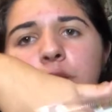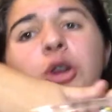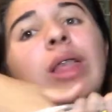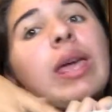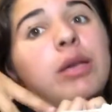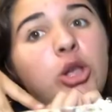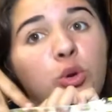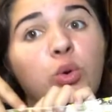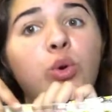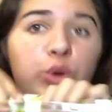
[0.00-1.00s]
put your like
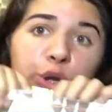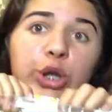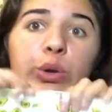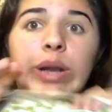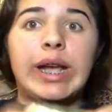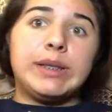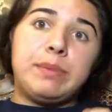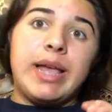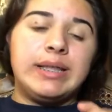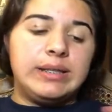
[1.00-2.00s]
cute ass
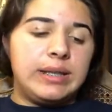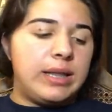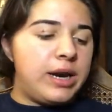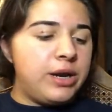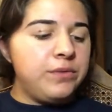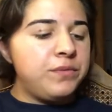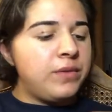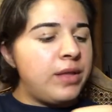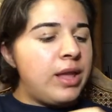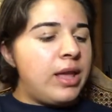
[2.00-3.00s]
pens in there.
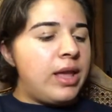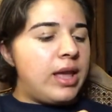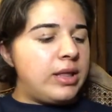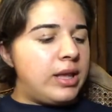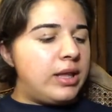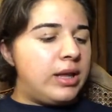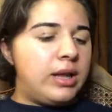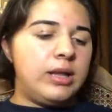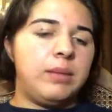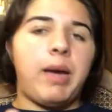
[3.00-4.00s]
And
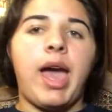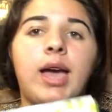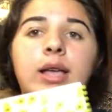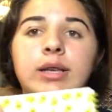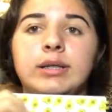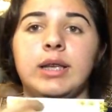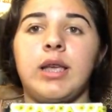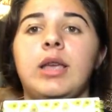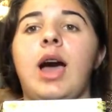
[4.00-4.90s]
then the back is like